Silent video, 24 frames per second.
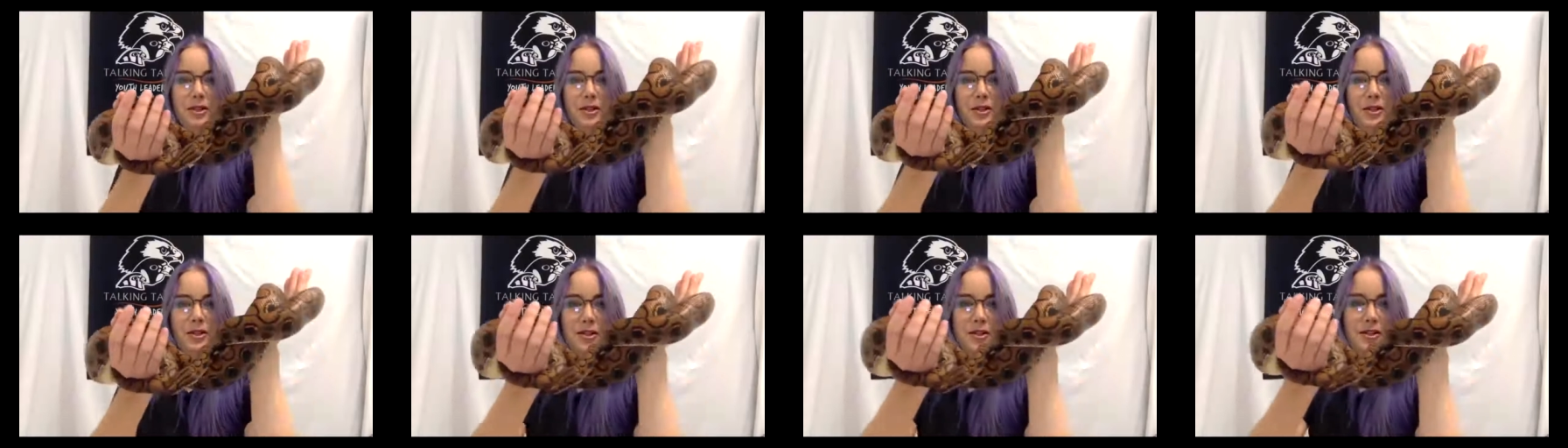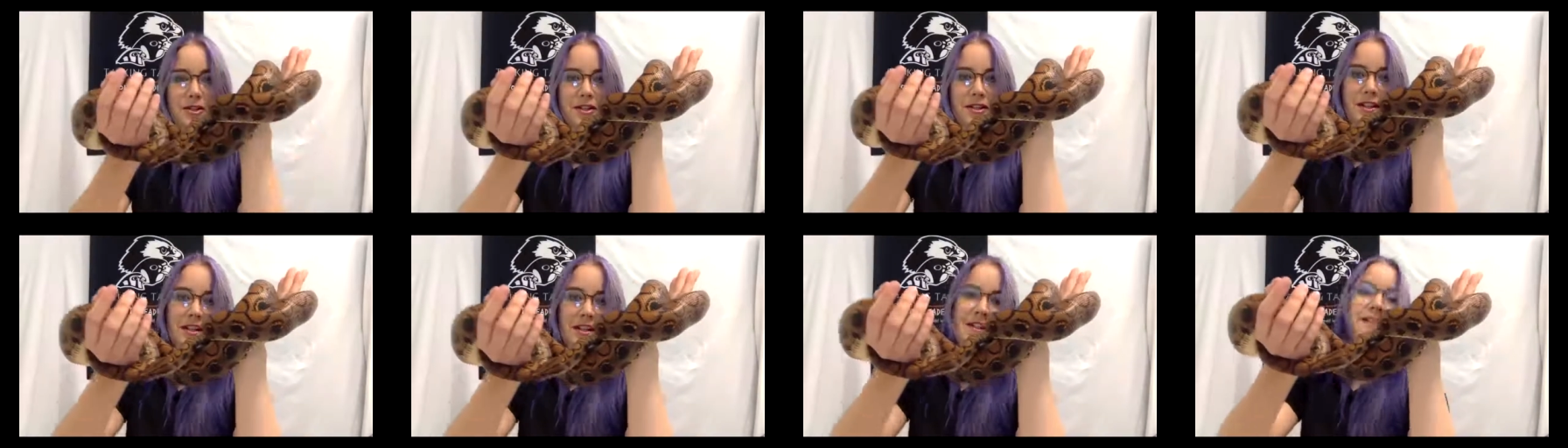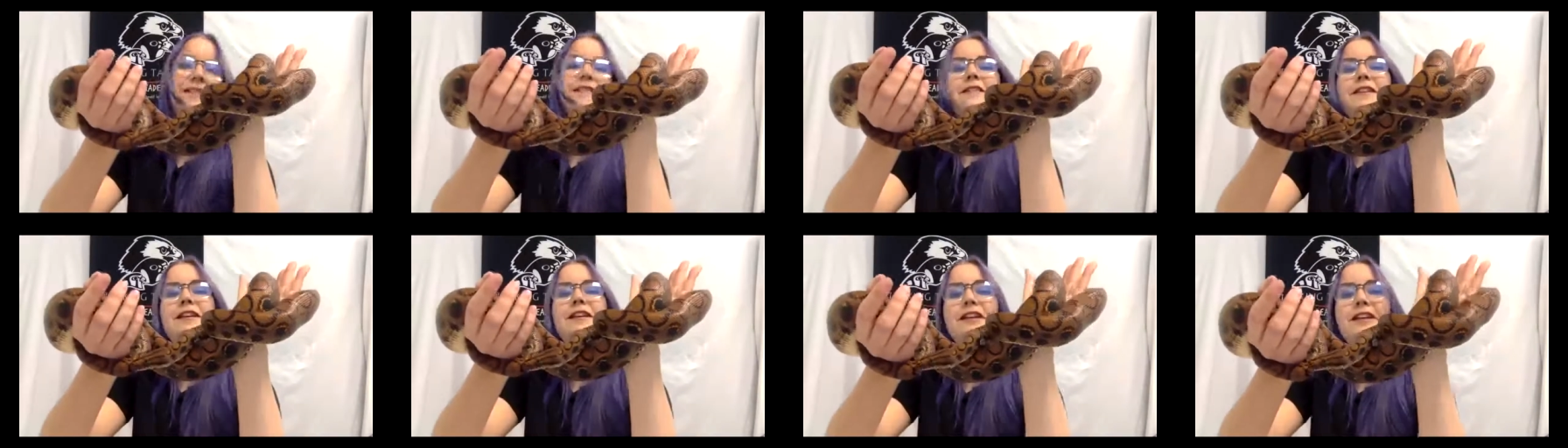bigger
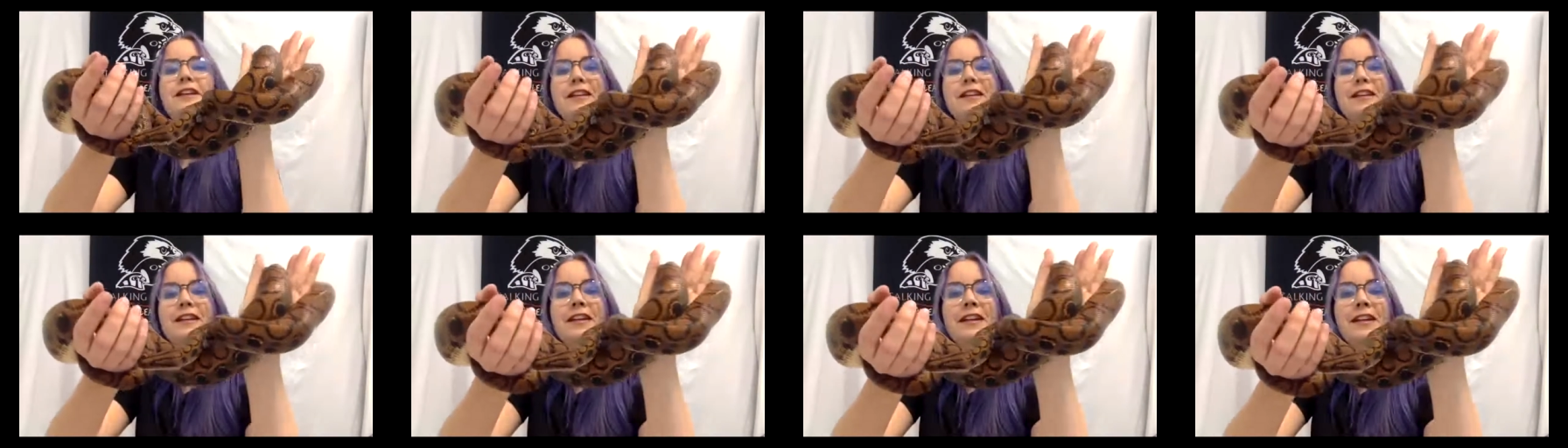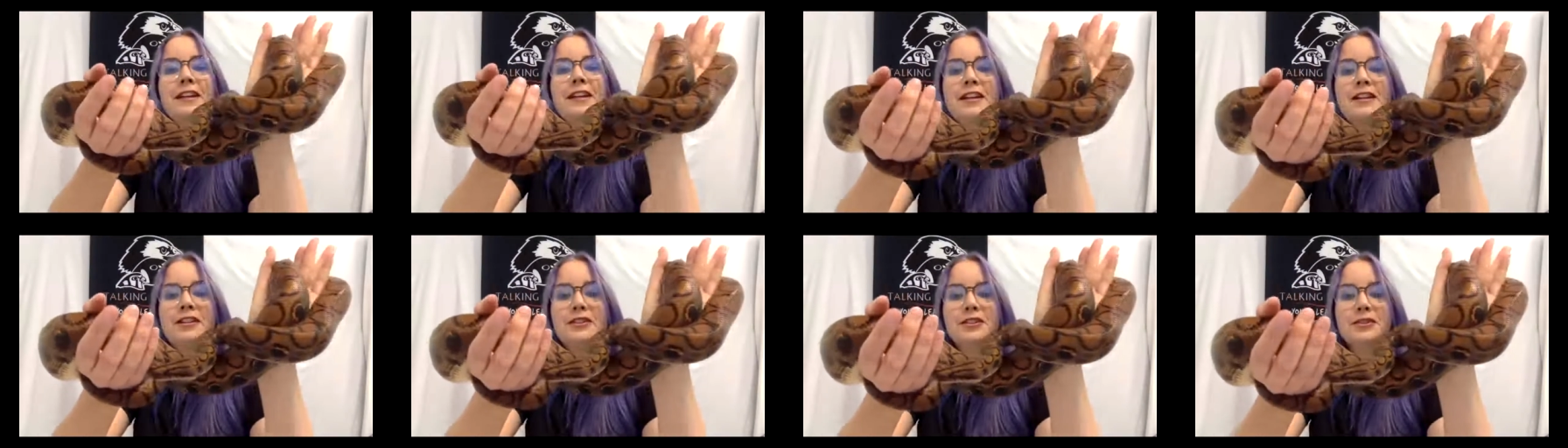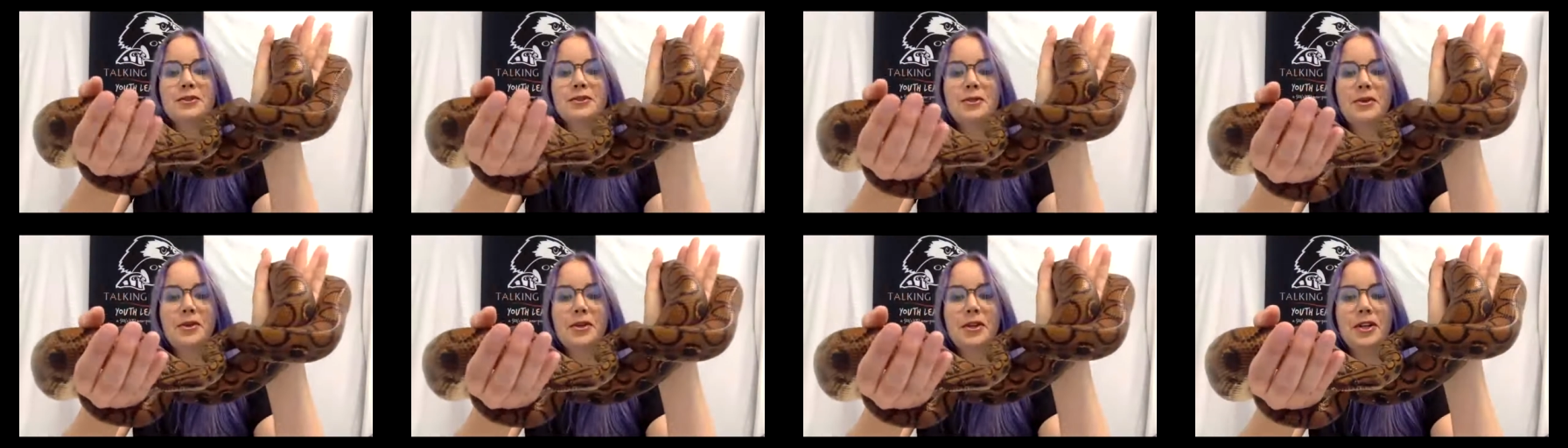than
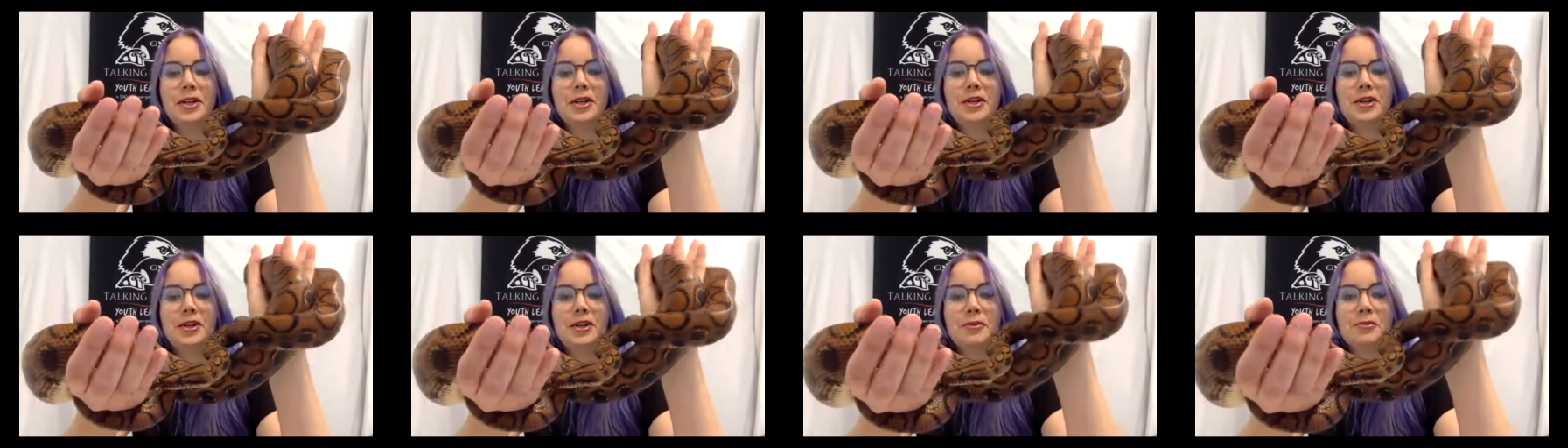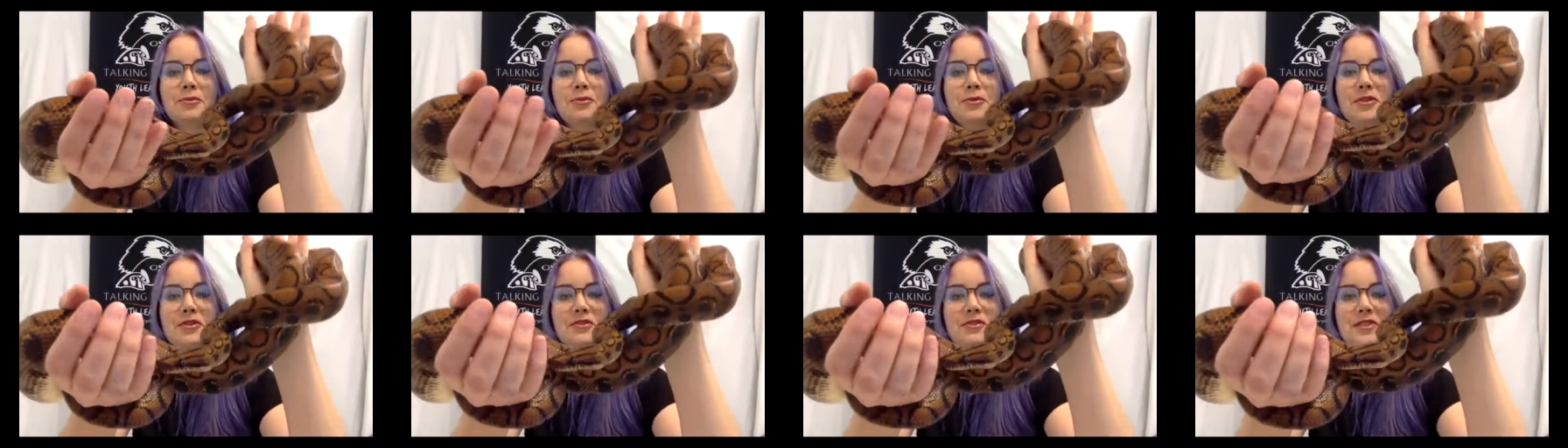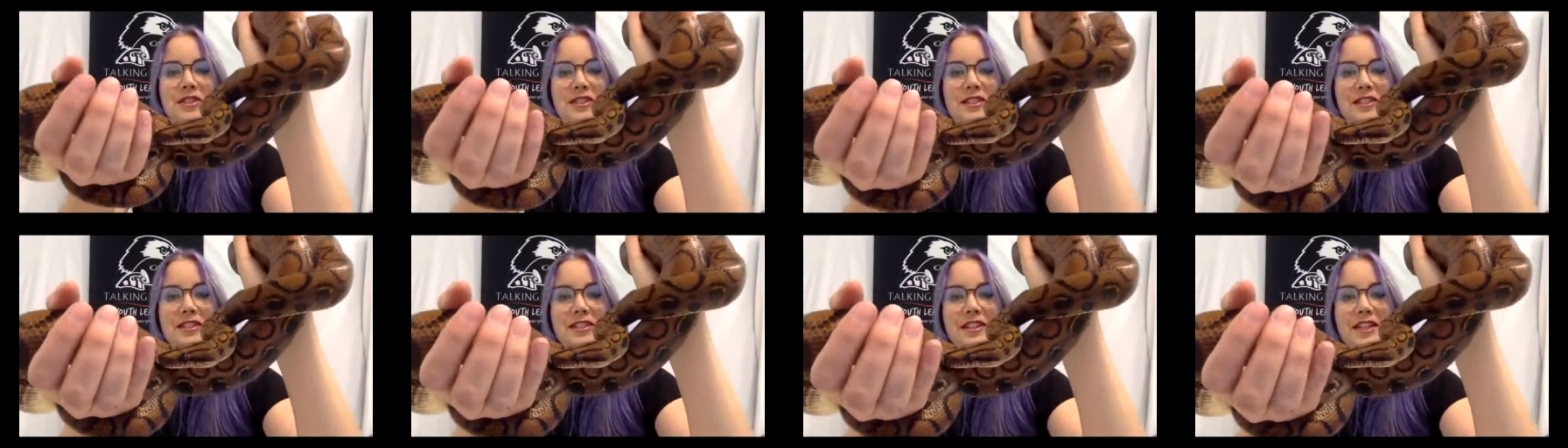Soy, our
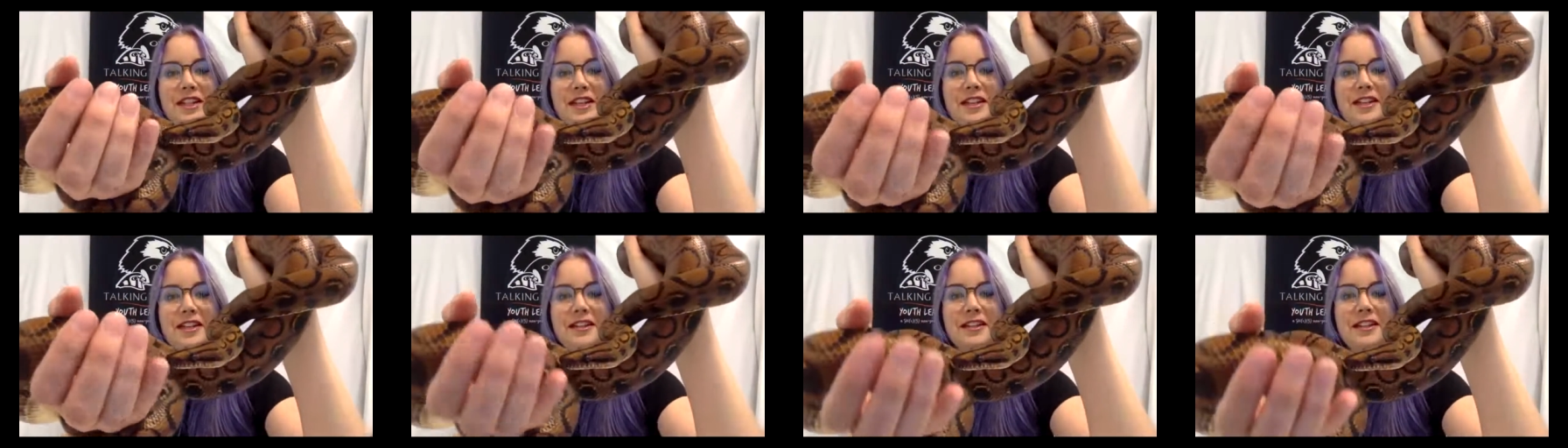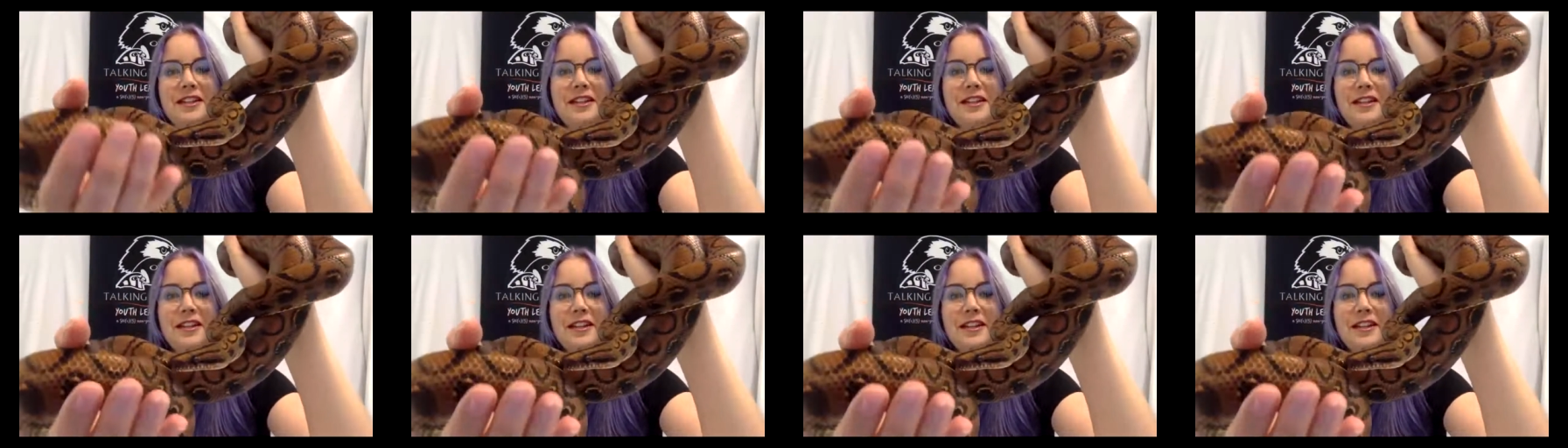previous snake.